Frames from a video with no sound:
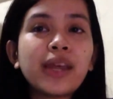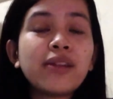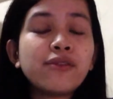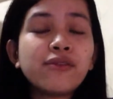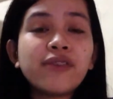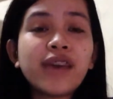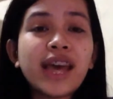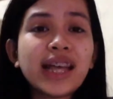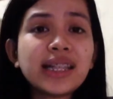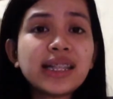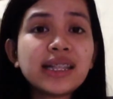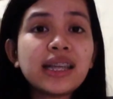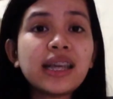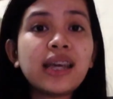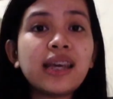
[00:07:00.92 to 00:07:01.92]

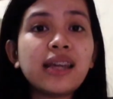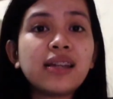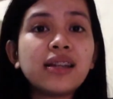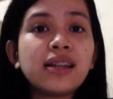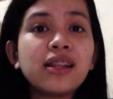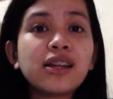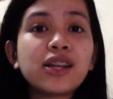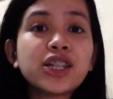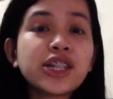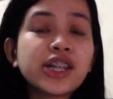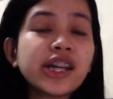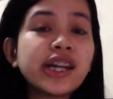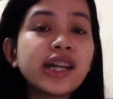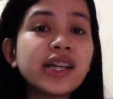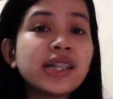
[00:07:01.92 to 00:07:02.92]
invest in
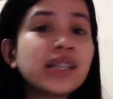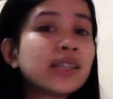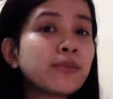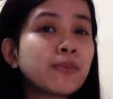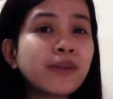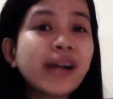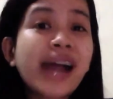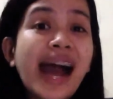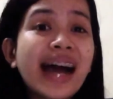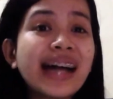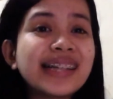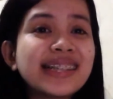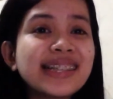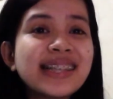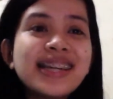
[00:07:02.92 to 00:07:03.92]
luxurious
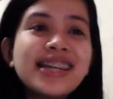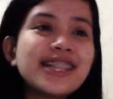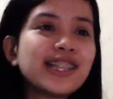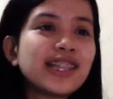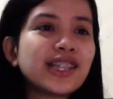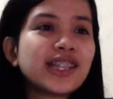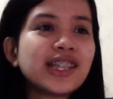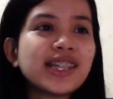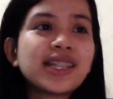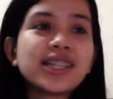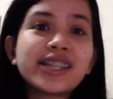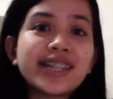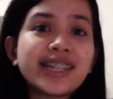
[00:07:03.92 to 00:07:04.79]
brands such as